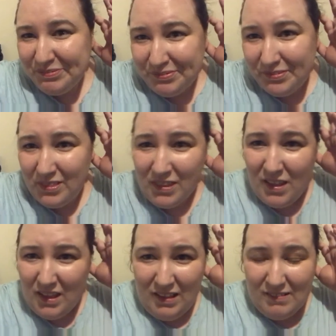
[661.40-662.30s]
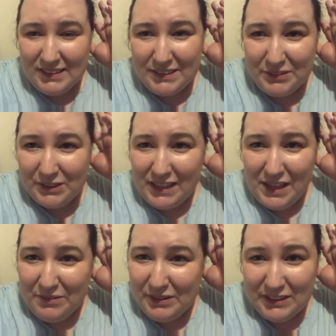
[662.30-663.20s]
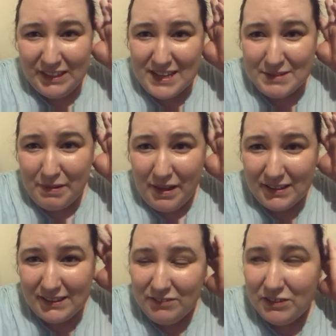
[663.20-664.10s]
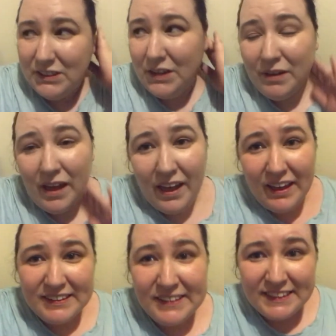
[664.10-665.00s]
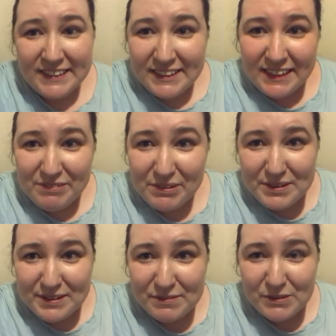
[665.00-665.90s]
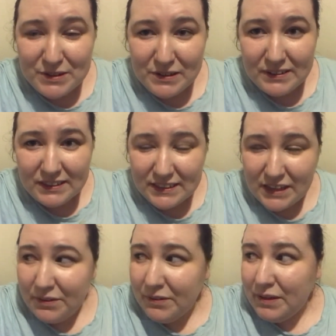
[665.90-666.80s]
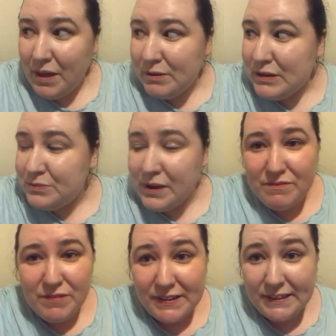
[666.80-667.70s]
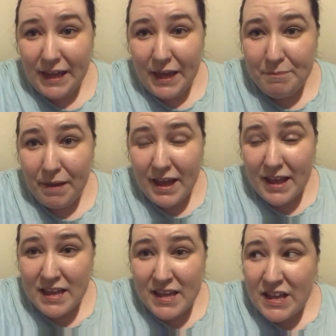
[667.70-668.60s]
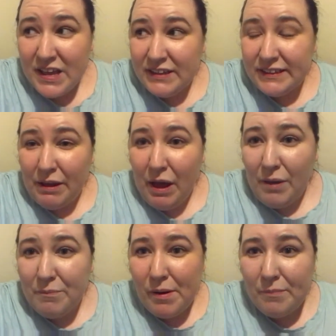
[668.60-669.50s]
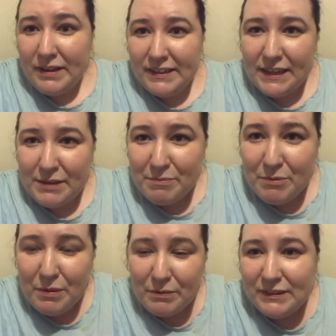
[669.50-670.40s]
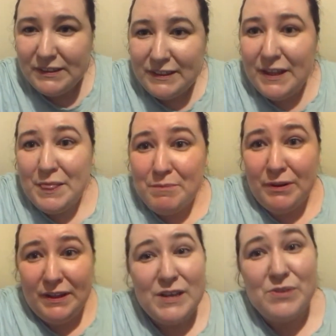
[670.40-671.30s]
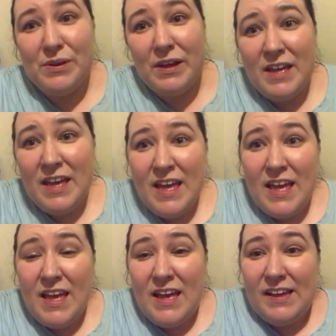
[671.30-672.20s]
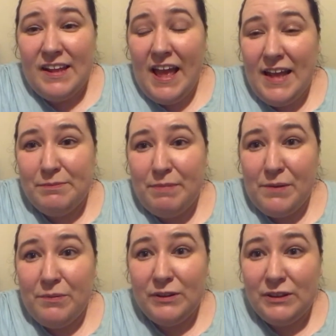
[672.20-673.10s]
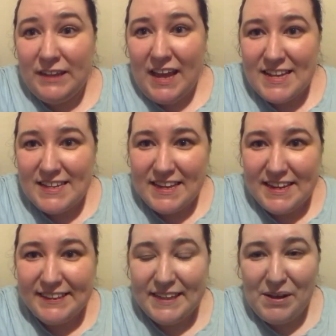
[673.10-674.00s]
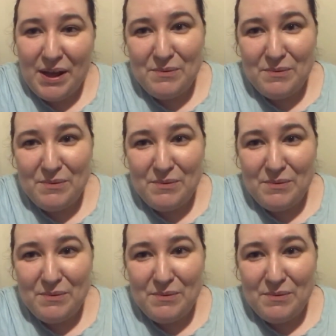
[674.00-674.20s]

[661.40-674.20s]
to see what she's like when she gets back, see if she's okay. Give her lots of cuddles, so yeah, we're just waiting for her to get her back. So I'll probably tell you a bit more about the musical in the morning because we're gonna head to bed once she gets here. So